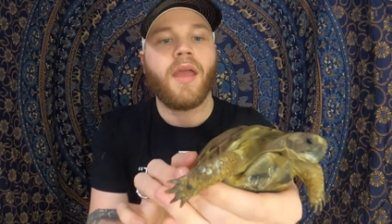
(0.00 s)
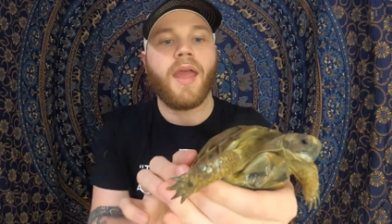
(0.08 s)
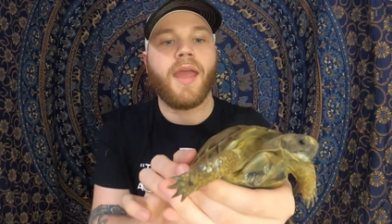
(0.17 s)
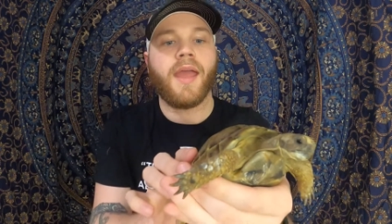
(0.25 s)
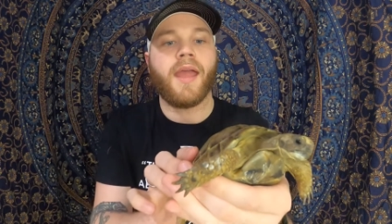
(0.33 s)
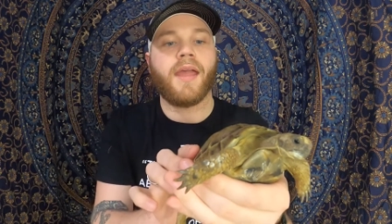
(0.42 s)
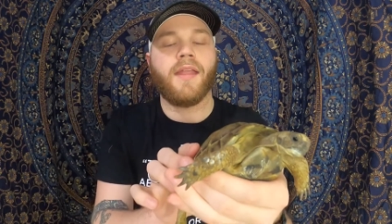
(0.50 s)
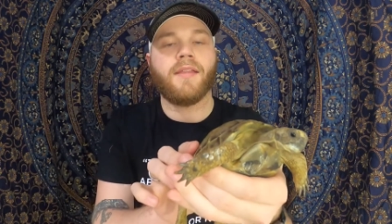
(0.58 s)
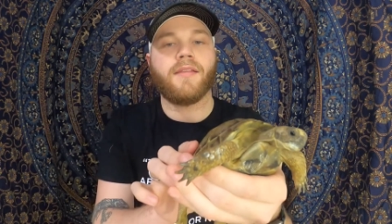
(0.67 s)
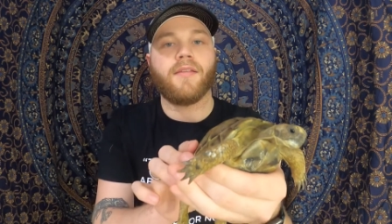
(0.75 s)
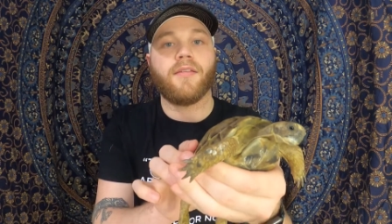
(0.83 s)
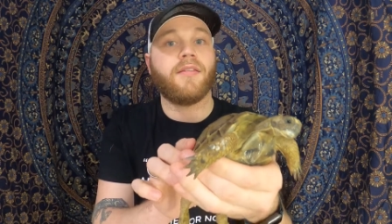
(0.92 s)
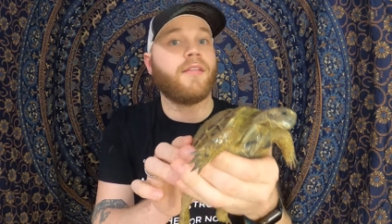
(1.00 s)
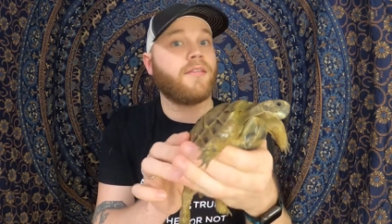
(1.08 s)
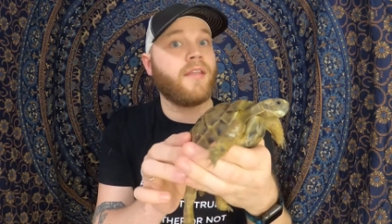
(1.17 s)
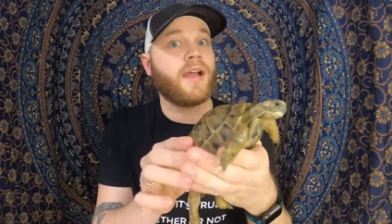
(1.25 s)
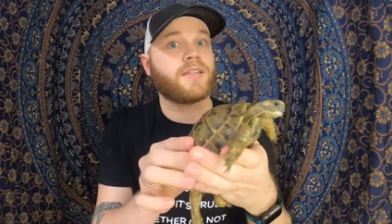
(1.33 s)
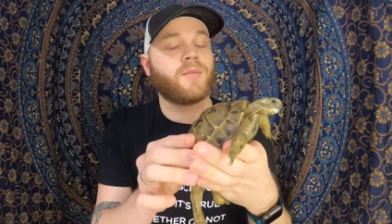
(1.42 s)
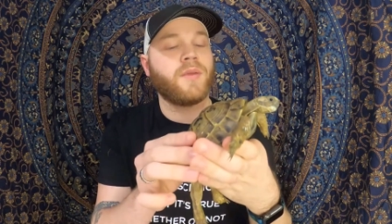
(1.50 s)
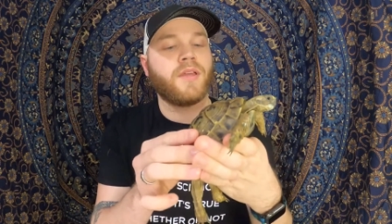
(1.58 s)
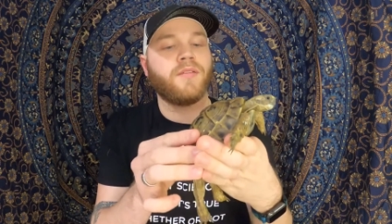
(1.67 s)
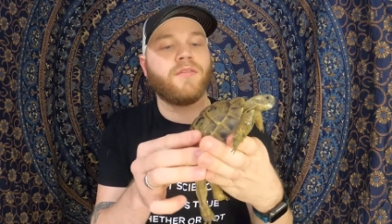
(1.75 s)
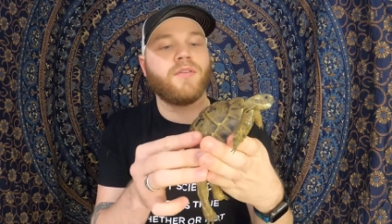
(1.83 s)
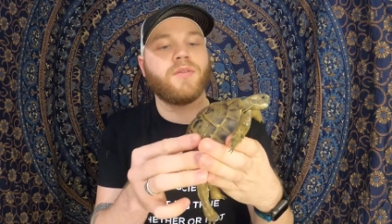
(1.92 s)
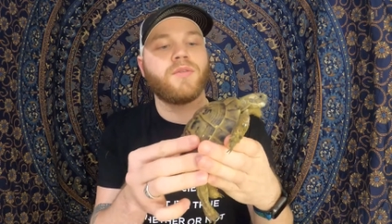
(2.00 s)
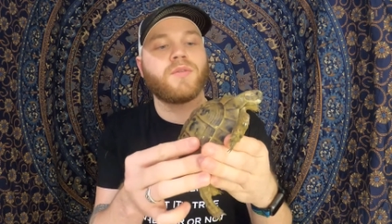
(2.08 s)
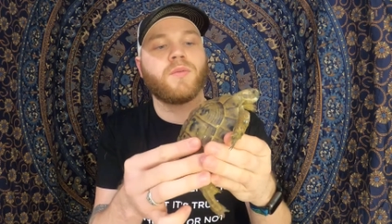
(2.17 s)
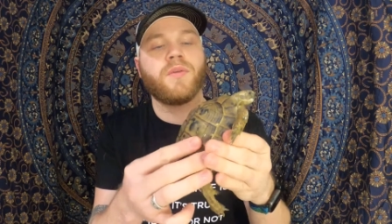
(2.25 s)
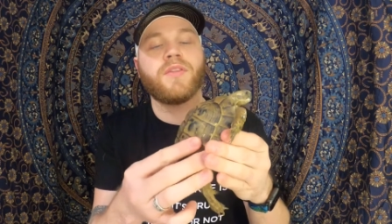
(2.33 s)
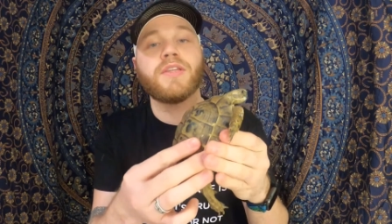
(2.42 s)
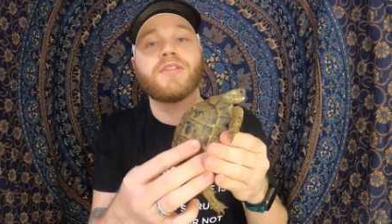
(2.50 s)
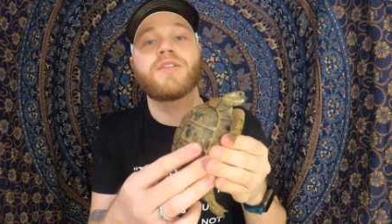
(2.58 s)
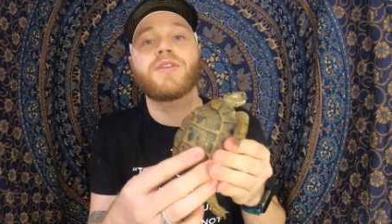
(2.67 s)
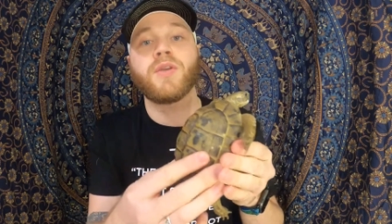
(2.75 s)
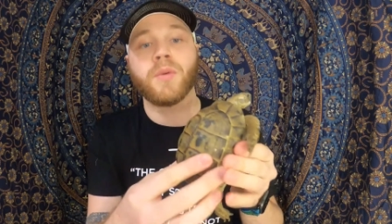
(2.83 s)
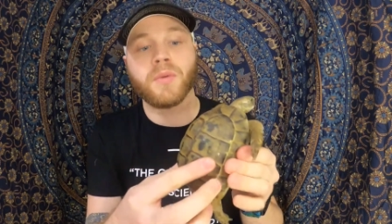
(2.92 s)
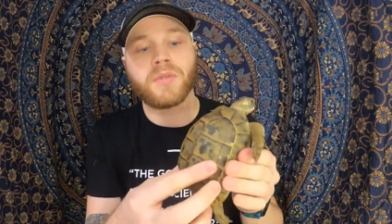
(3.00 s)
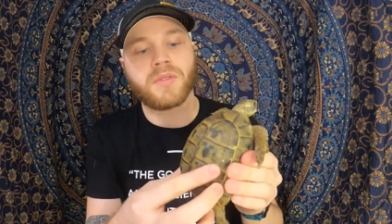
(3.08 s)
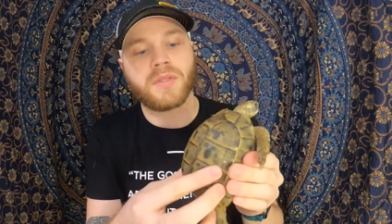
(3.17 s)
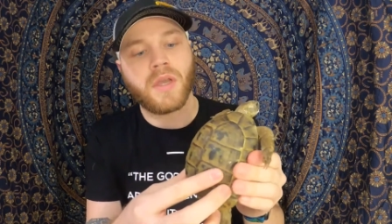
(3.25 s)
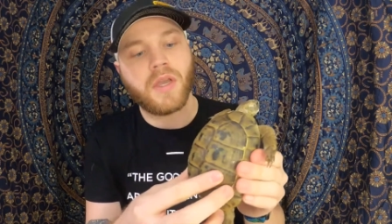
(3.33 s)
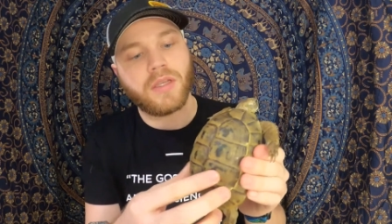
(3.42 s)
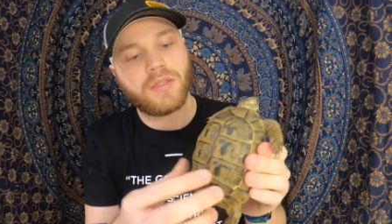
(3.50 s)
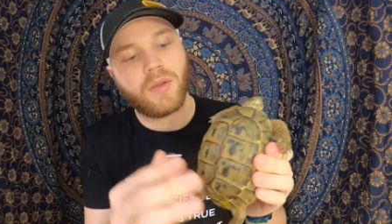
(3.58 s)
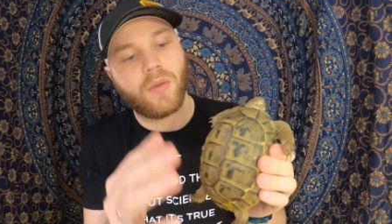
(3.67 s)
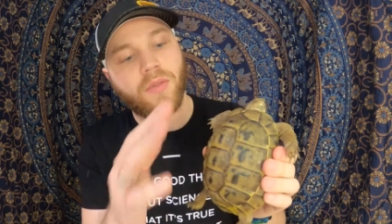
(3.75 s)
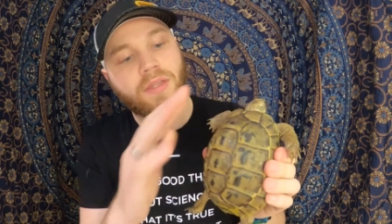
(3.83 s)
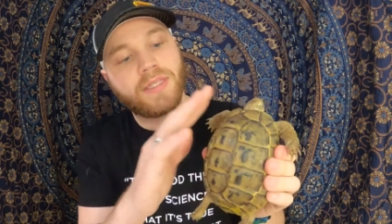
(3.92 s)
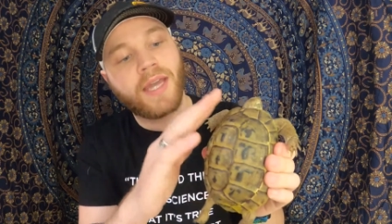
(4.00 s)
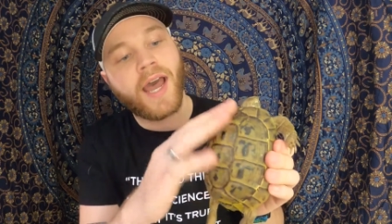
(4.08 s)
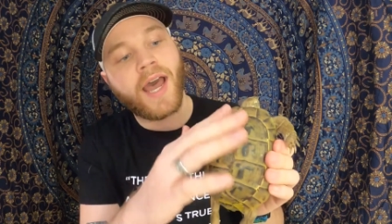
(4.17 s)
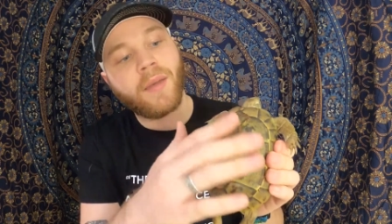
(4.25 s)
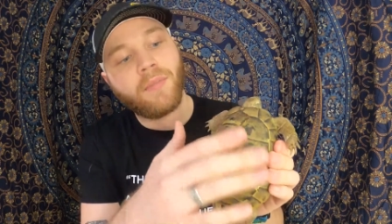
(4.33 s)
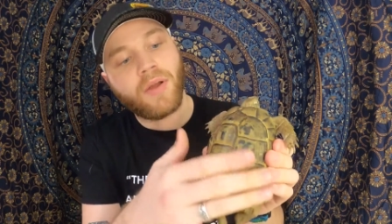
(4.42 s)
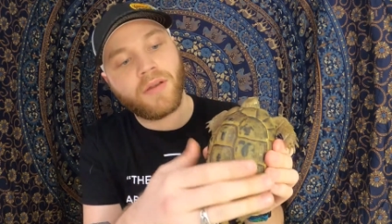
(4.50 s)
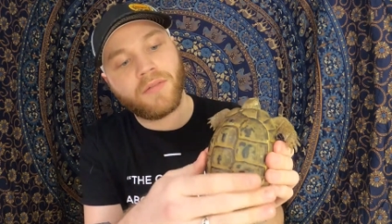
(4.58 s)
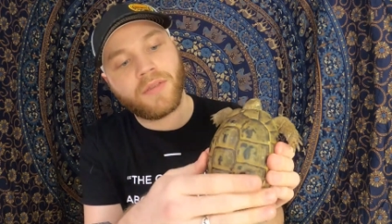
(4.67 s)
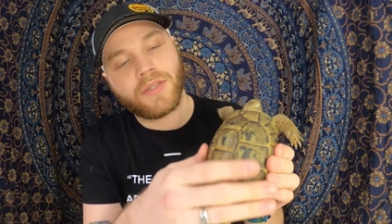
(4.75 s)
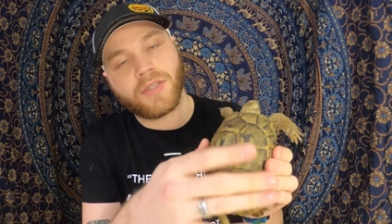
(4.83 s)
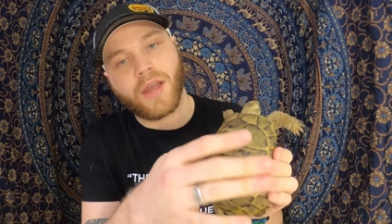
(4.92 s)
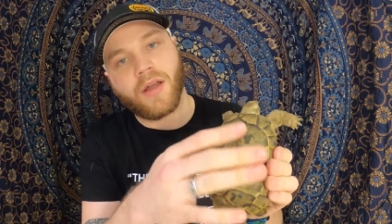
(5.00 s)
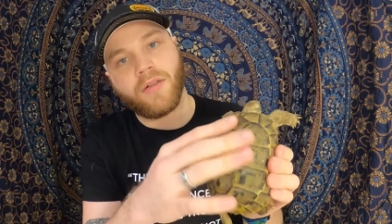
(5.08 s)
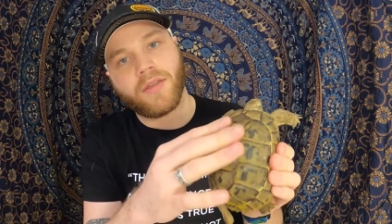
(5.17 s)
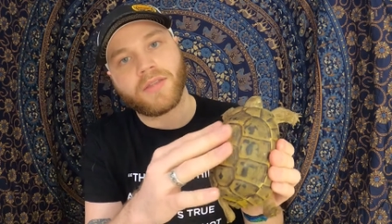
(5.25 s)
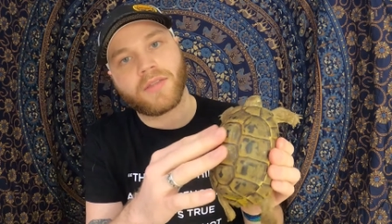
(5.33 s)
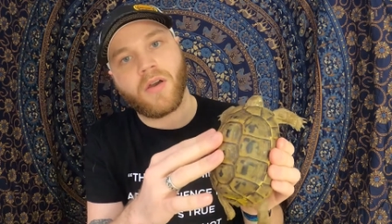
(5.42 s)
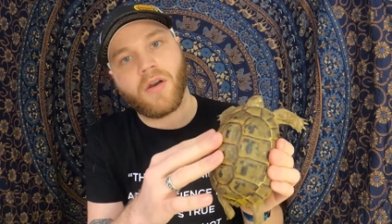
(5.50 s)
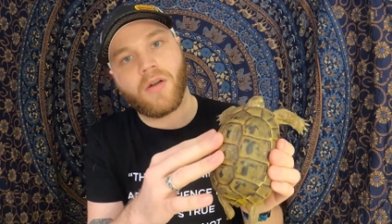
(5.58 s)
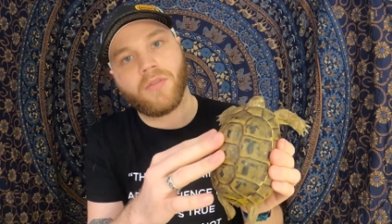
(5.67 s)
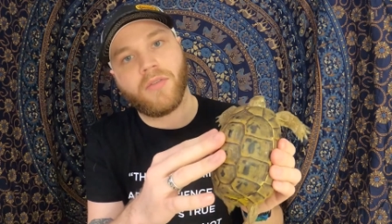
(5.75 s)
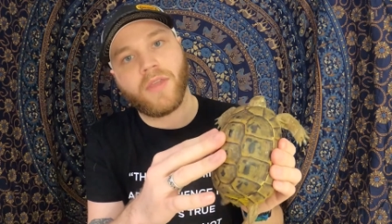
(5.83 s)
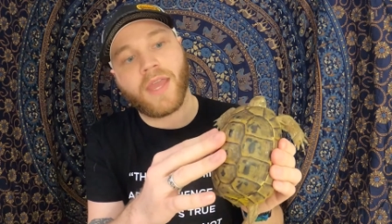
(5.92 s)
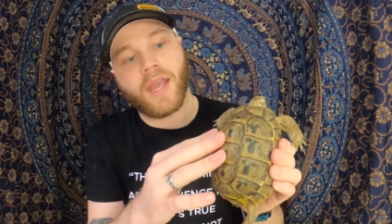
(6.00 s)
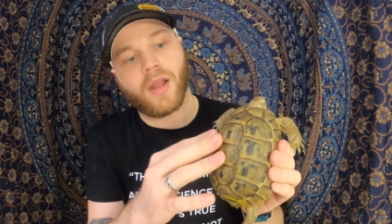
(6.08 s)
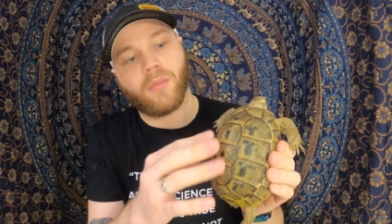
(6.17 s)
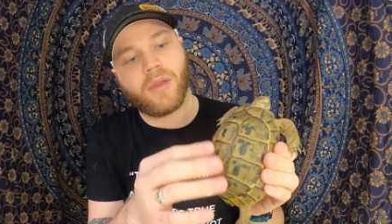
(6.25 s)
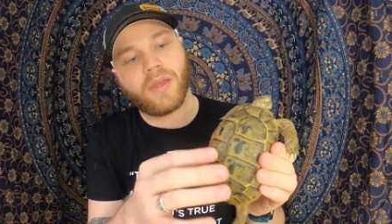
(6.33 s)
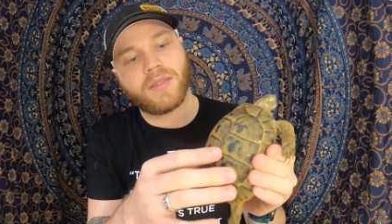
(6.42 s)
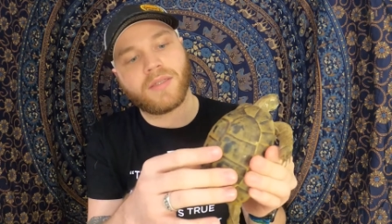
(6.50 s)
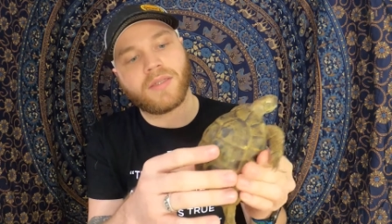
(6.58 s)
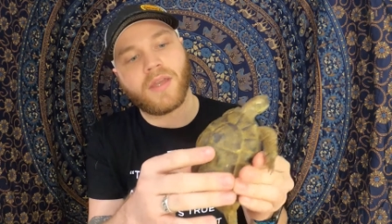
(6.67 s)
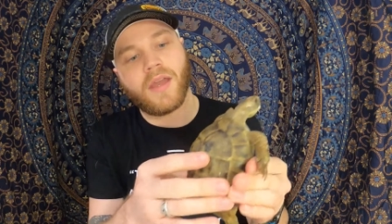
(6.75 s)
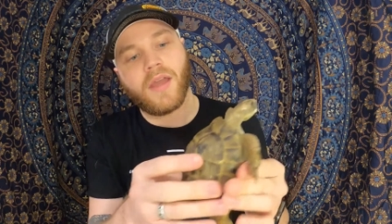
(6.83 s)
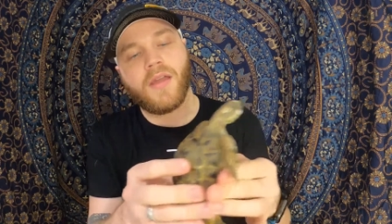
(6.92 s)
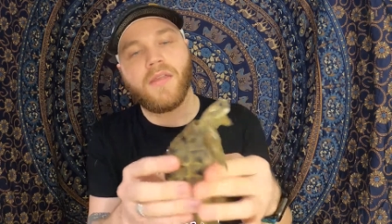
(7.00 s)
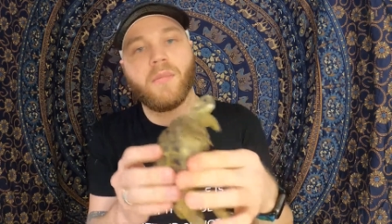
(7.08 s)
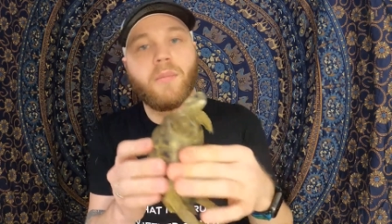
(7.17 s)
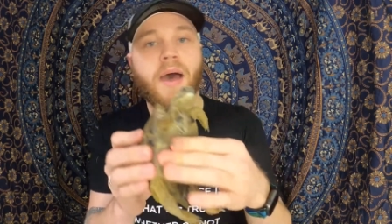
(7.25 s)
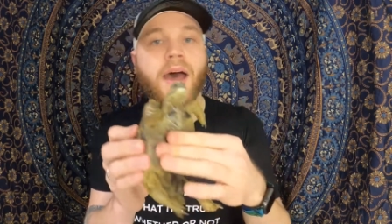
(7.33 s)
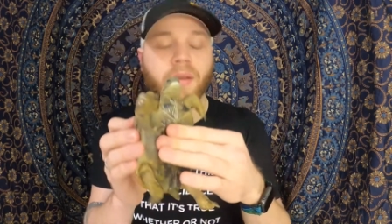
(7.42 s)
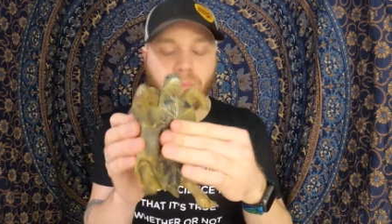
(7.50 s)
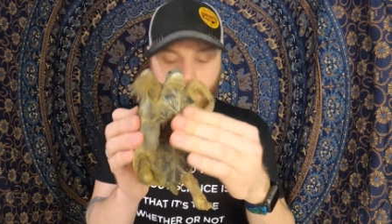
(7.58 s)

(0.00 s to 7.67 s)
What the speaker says: and not to be confused with the scutes. So the top part of the shell is called the carapace. The bottom